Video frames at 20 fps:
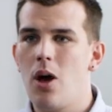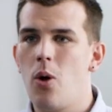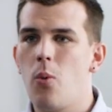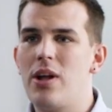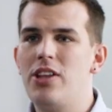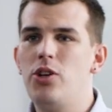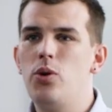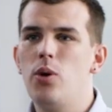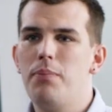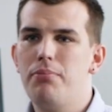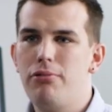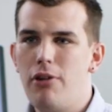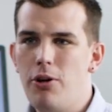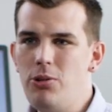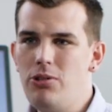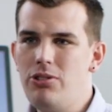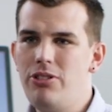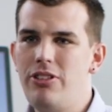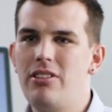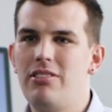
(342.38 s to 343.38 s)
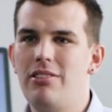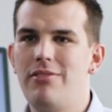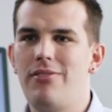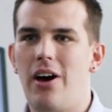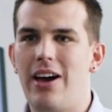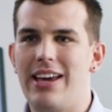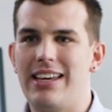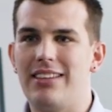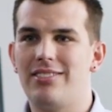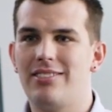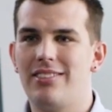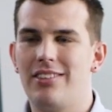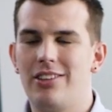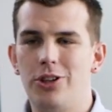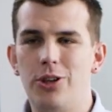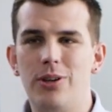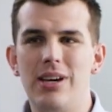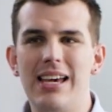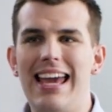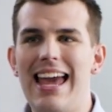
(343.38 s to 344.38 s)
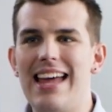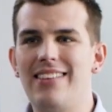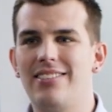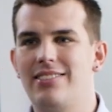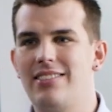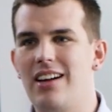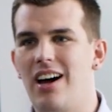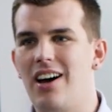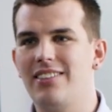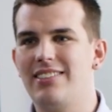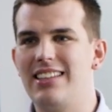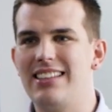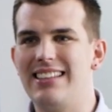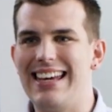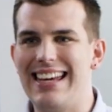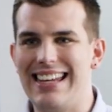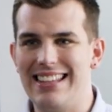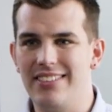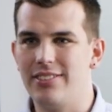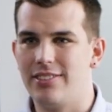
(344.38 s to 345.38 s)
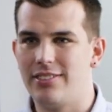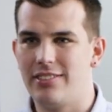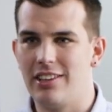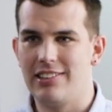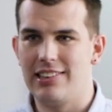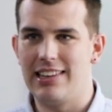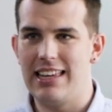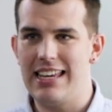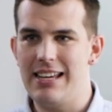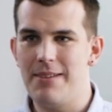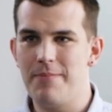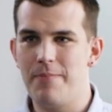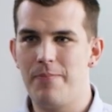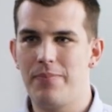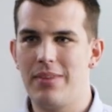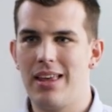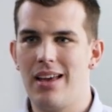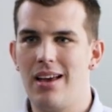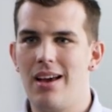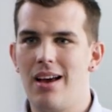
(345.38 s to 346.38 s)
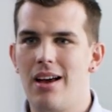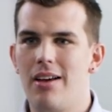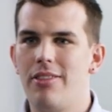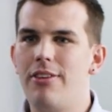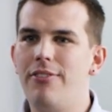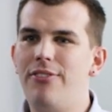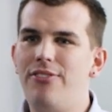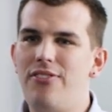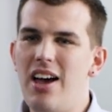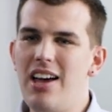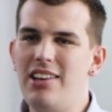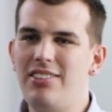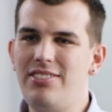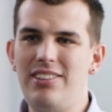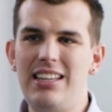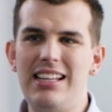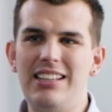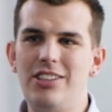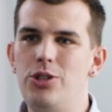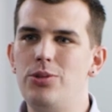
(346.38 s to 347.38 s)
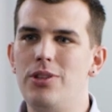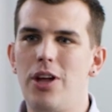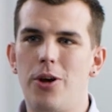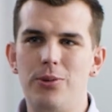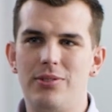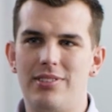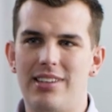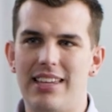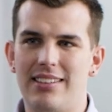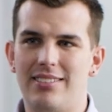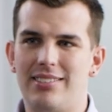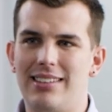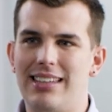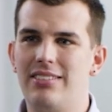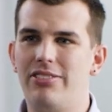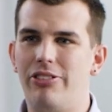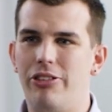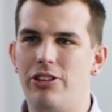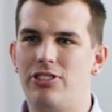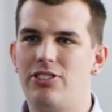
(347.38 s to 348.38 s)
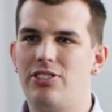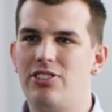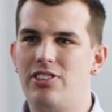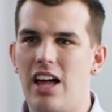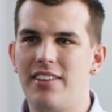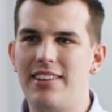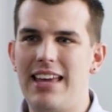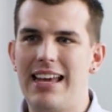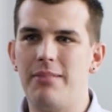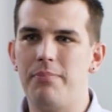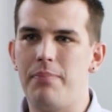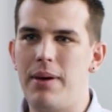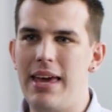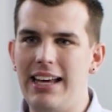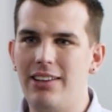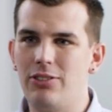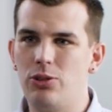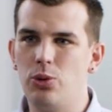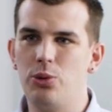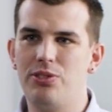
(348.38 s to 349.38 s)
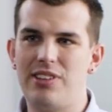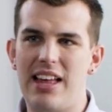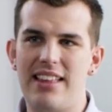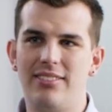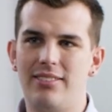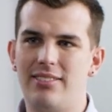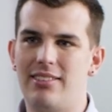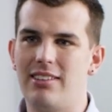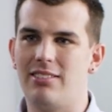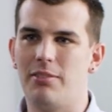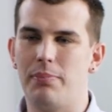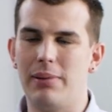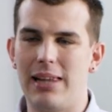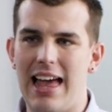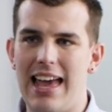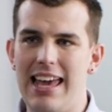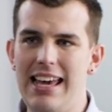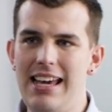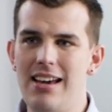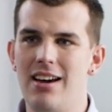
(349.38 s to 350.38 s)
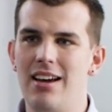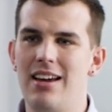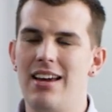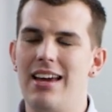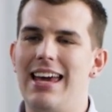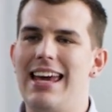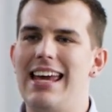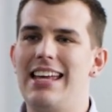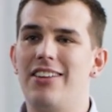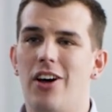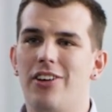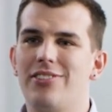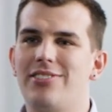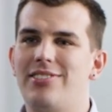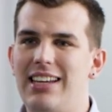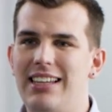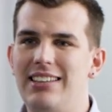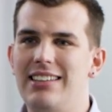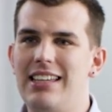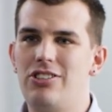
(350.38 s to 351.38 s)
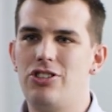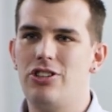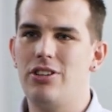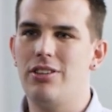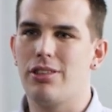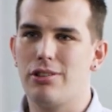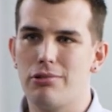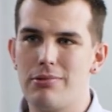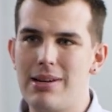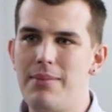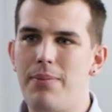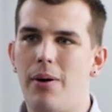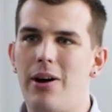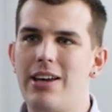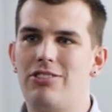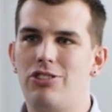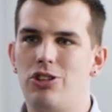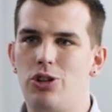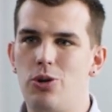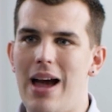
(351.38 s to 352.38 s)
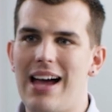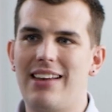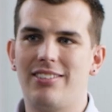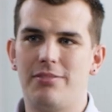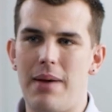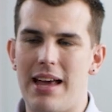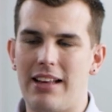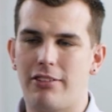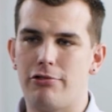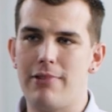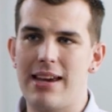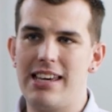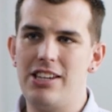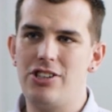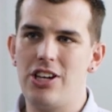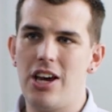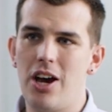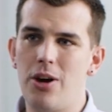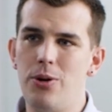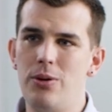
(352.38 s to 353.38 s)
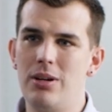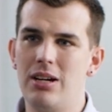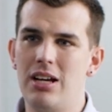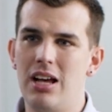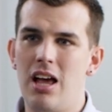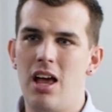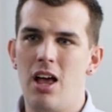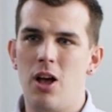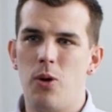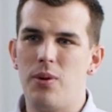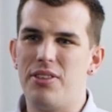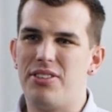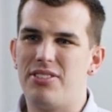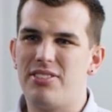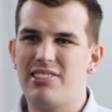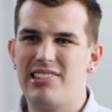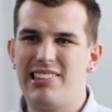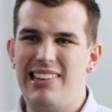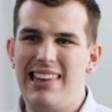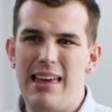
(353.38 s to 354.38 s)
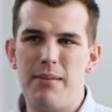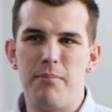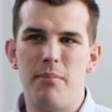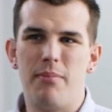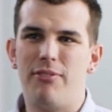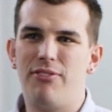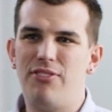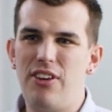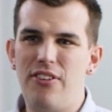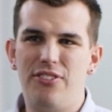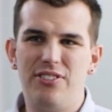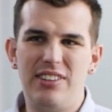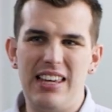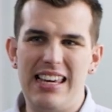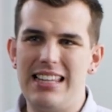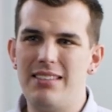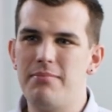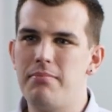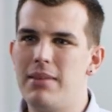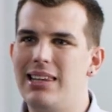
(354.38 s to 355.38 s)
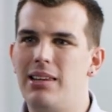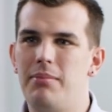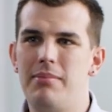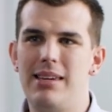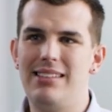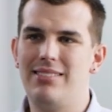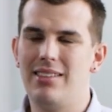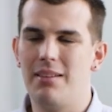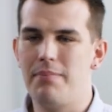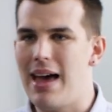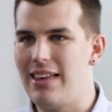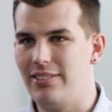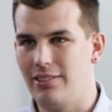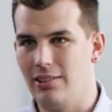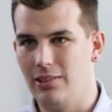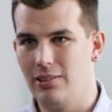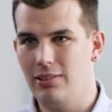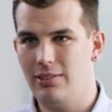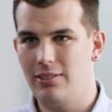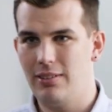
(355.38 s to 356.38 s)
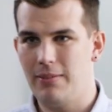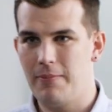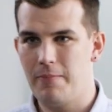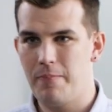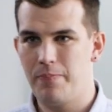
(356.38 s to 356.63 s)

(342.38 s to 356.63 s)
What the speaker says: When you approach the device, you can get started instantly. The first thing you notice is the stunning Pixel Sense display in our signature 3:2 aspect ratio with slim 15mm bezels.